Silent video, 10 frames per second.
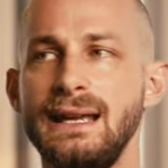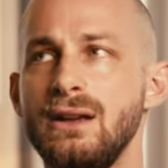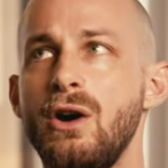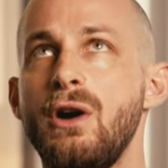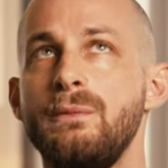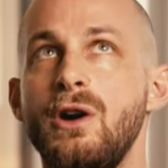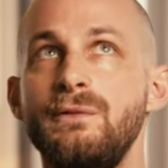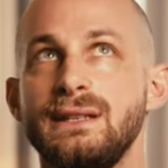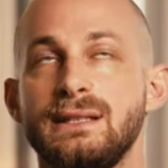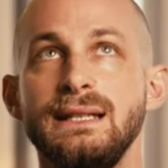It
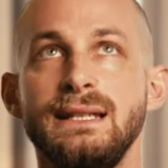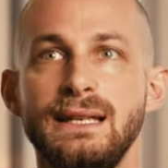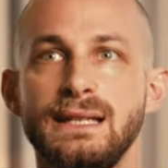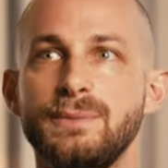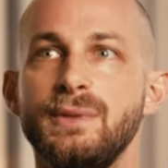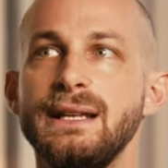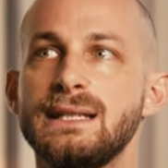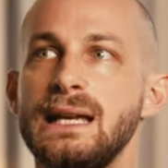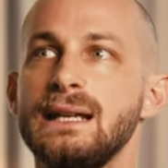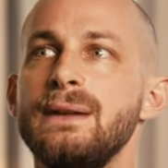obviously it is, but
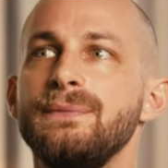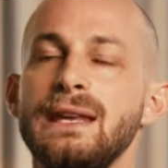it's like